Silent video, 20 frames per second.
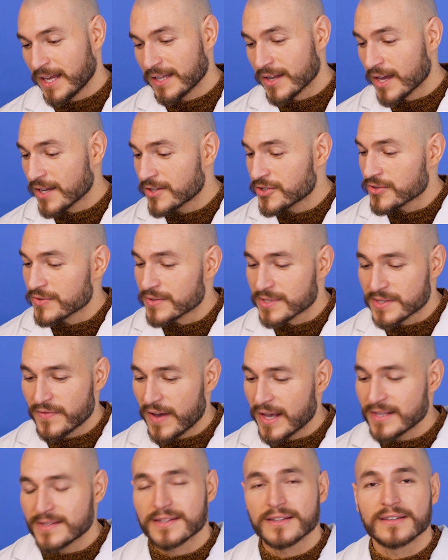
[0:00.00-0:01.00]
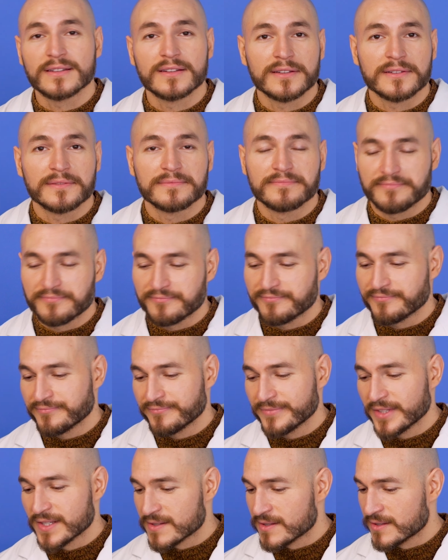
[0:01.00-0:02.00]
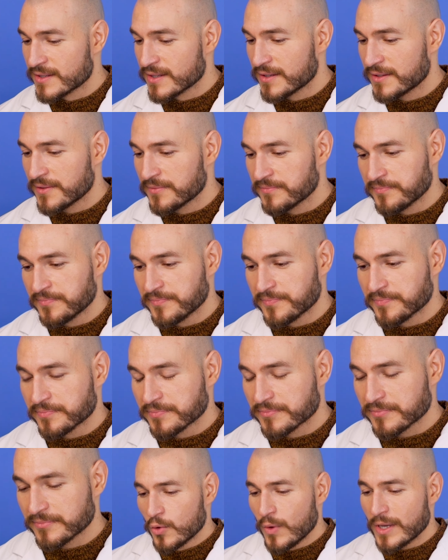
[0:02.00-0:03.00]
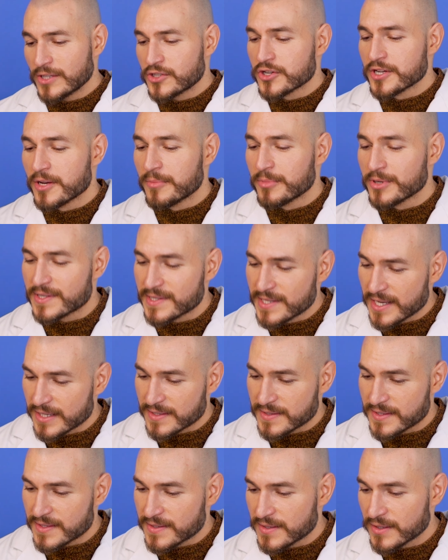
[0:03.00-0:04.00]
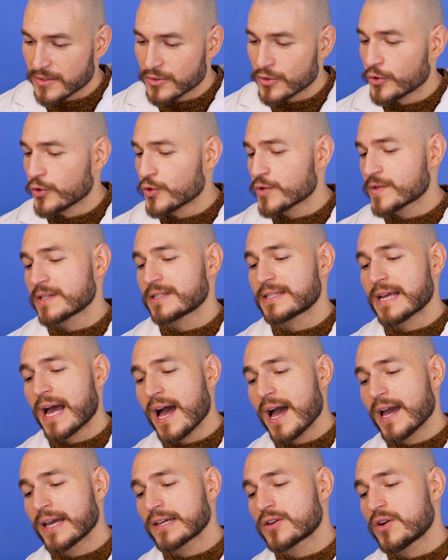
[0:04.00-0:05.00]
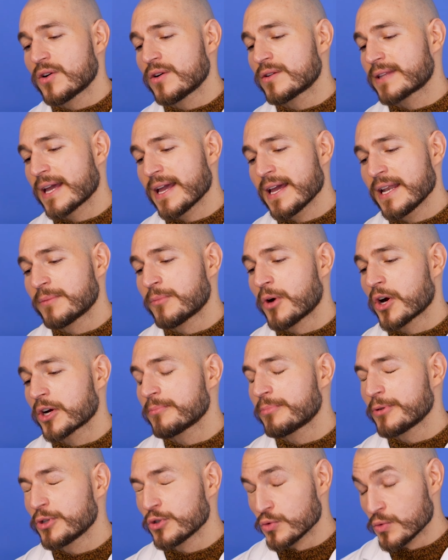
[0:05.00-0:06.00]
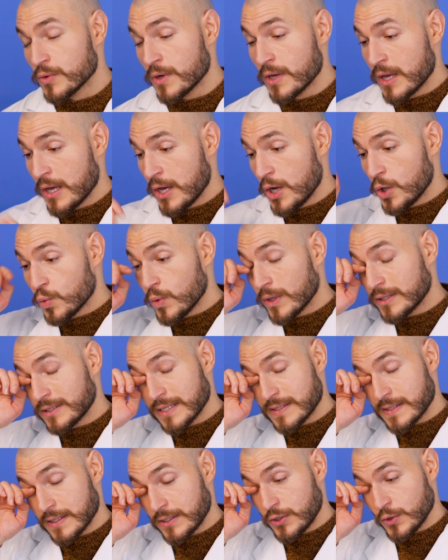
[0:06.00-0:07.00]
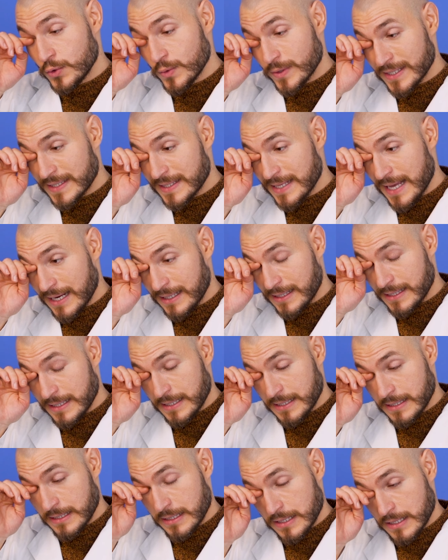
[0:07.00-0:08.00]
Nature is fascinating, isn't it? Question number 6. You use a dye called LMR blue. What does it do exactly?